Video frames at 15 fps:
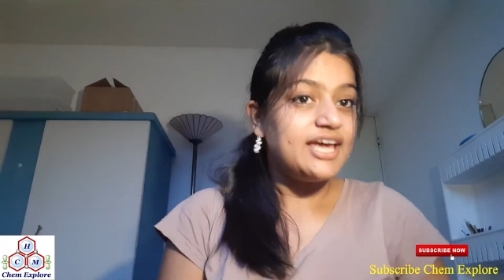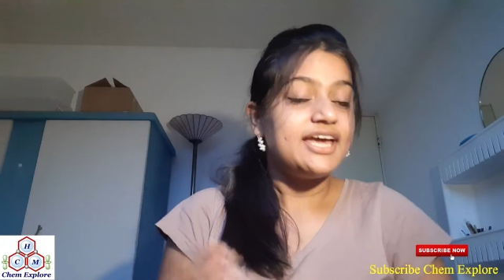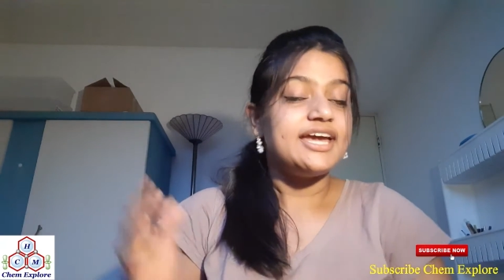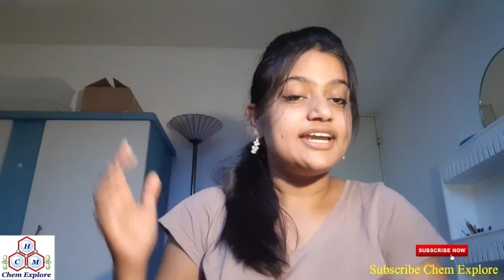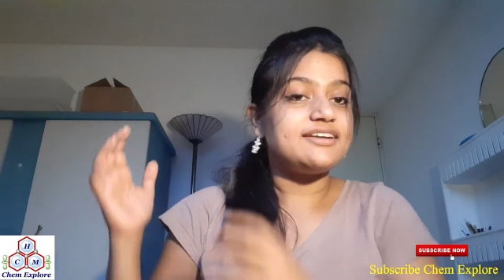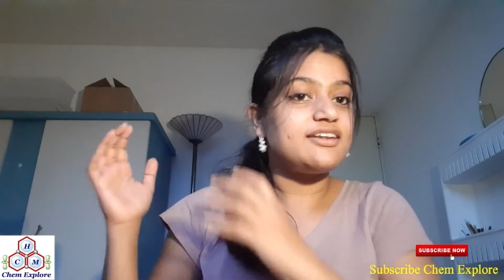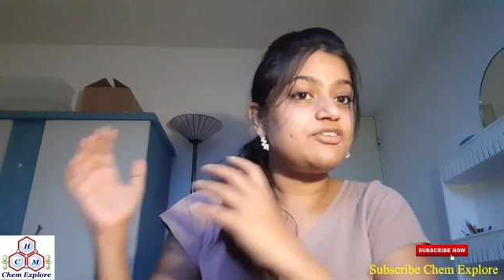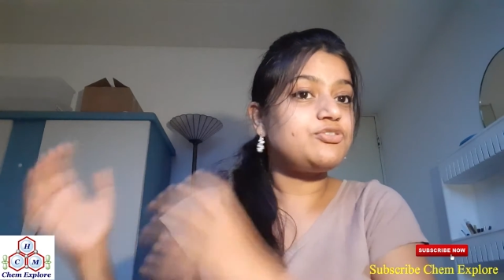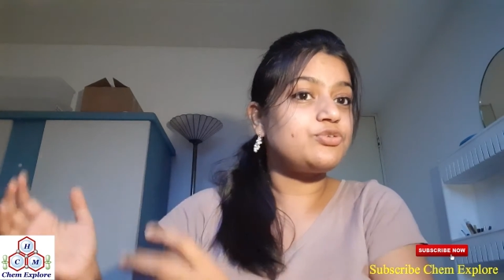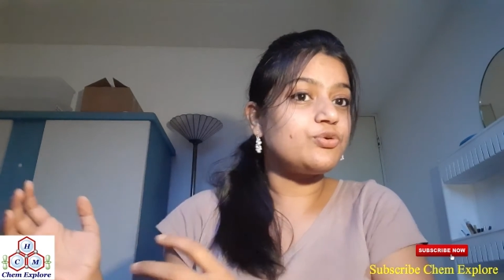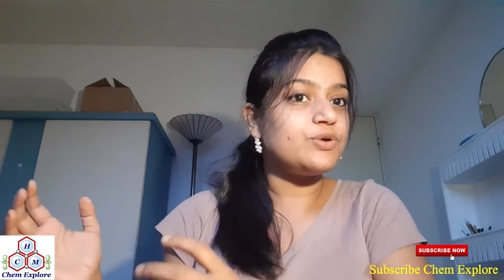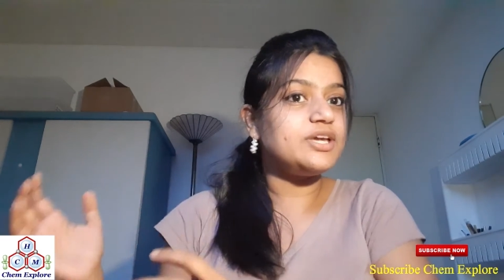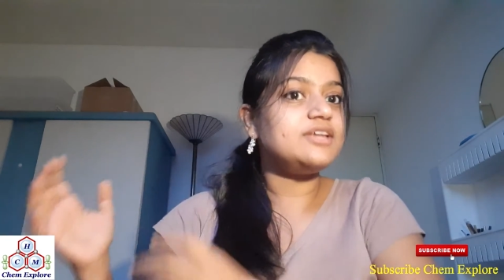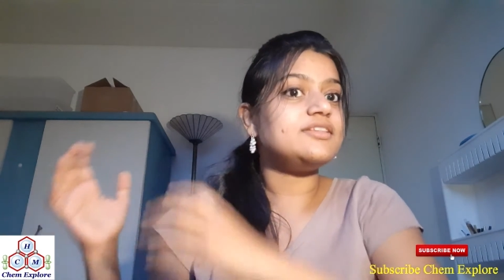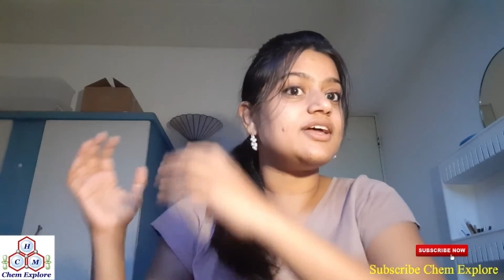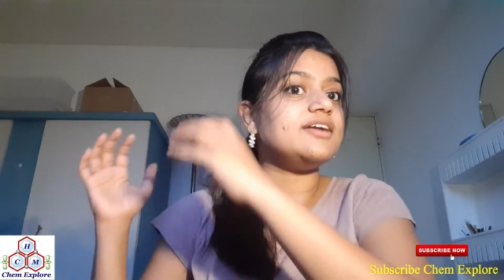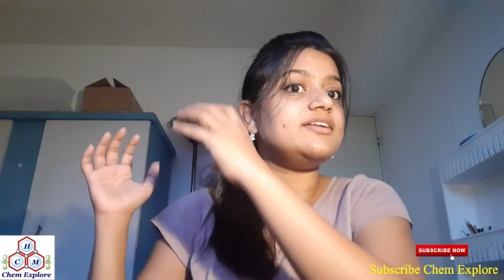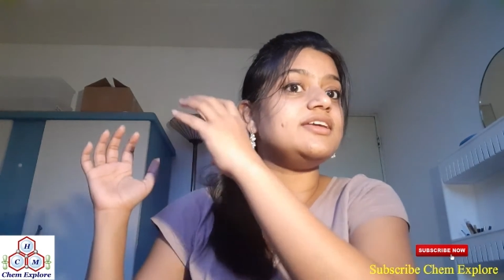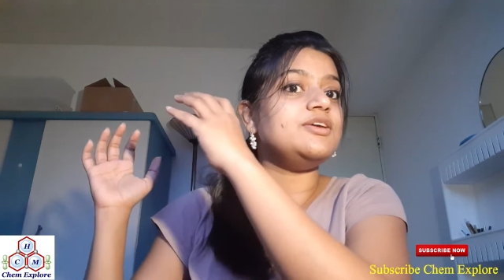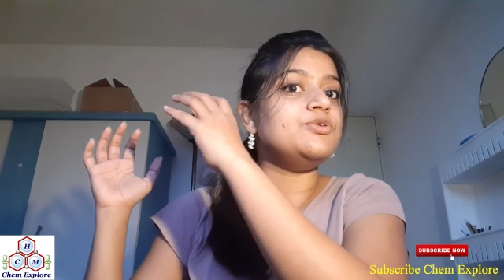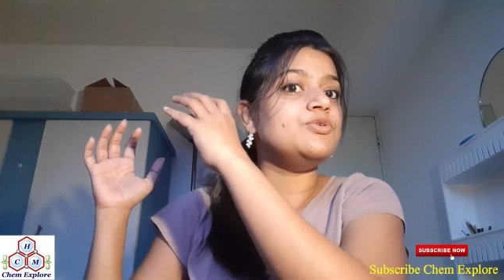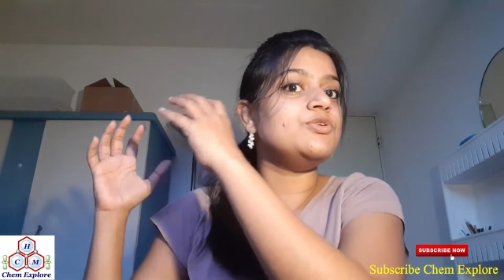It is showing
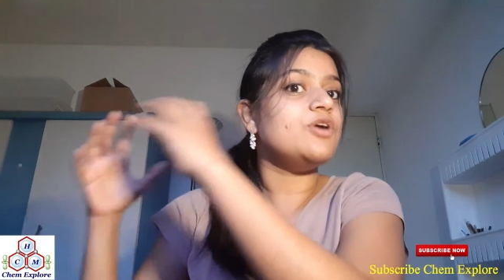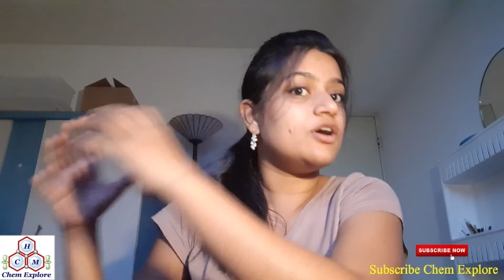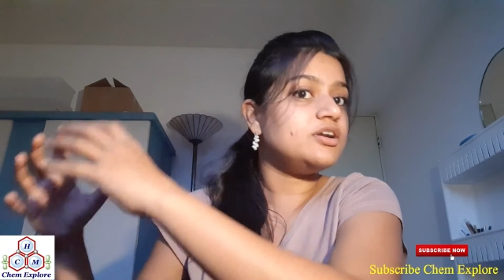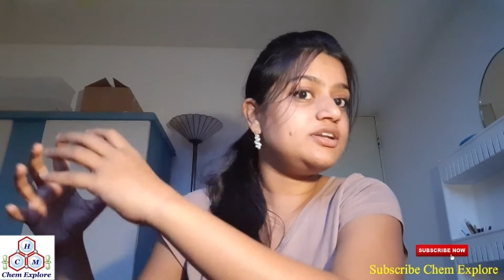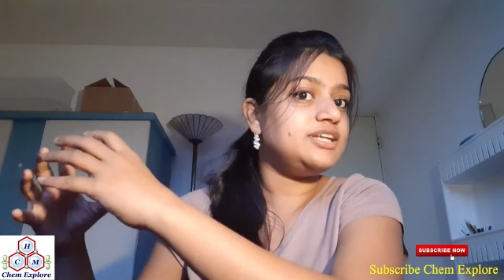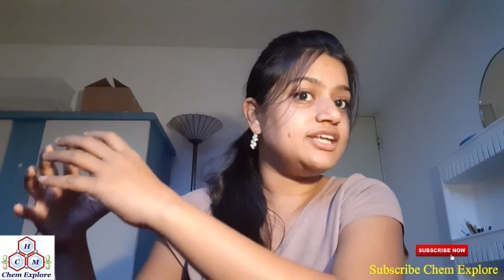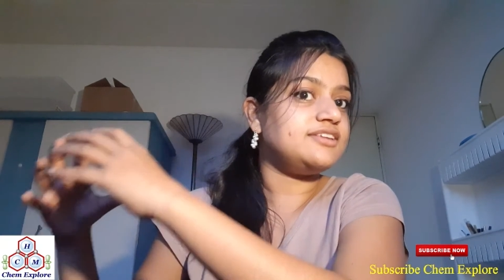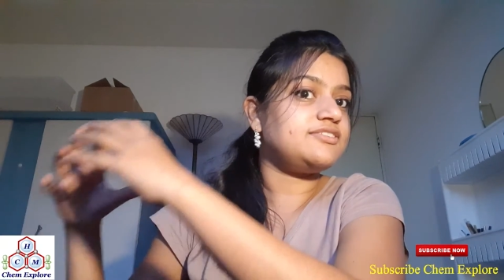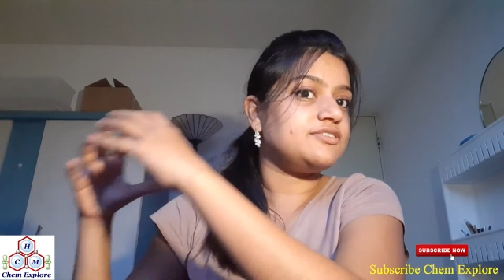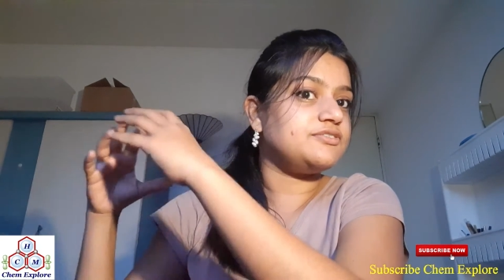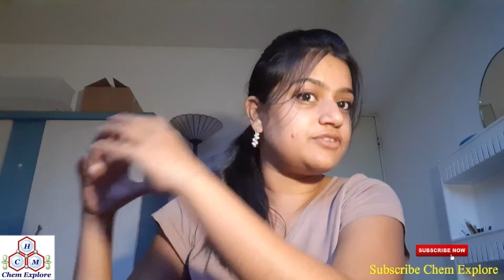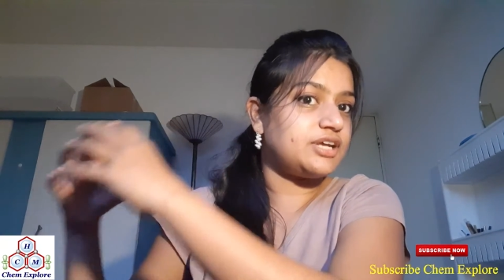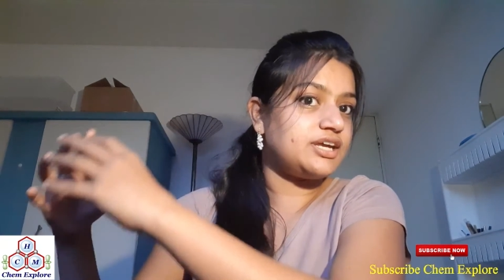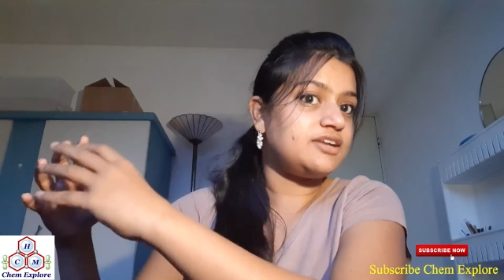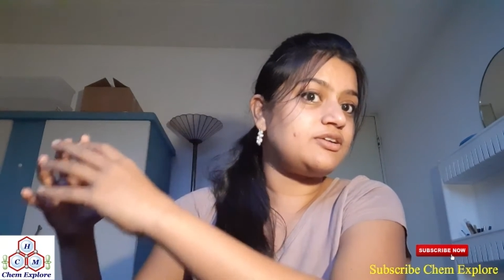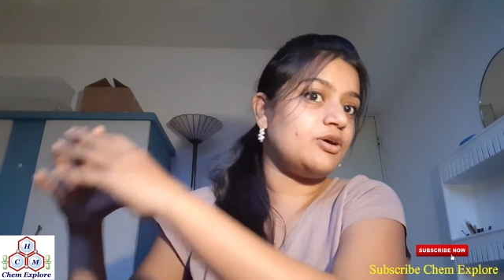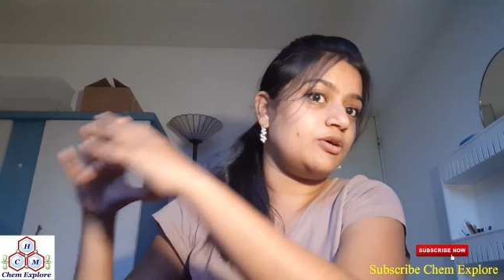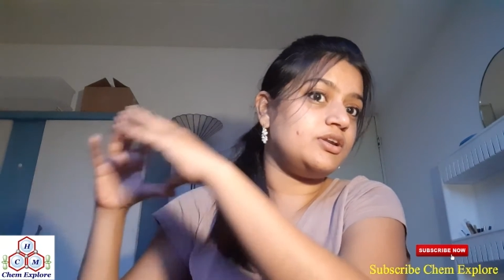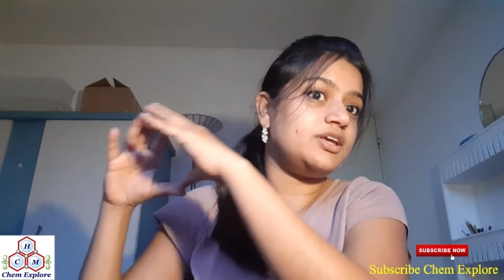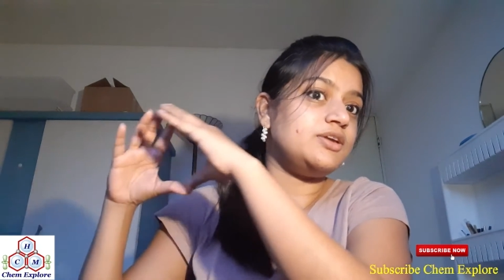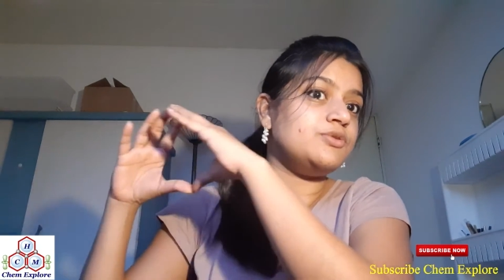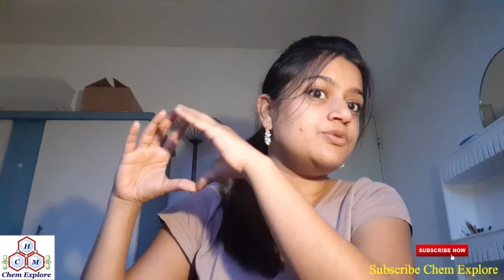that you got this grade
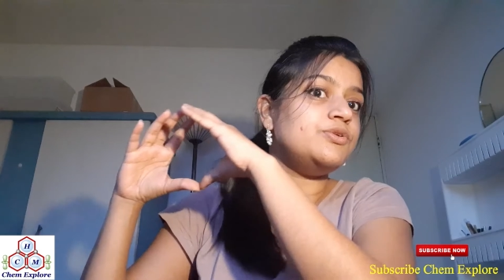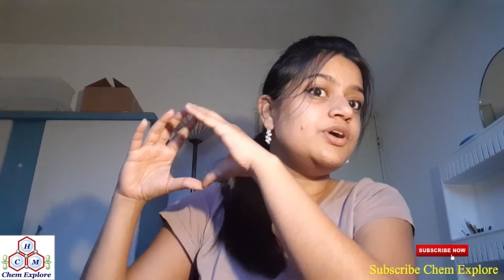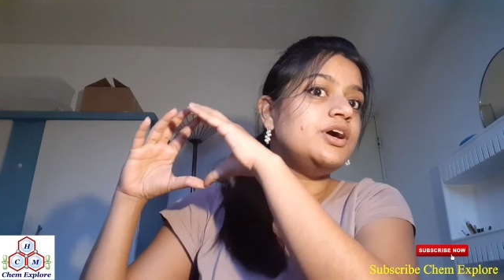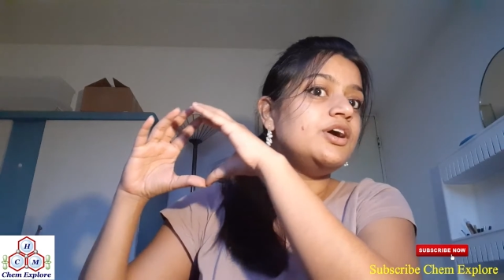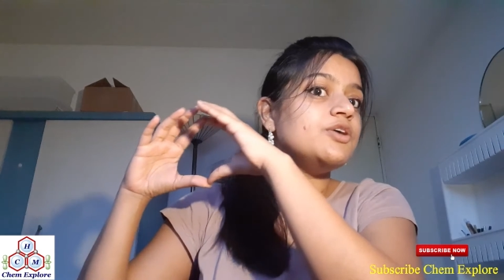or you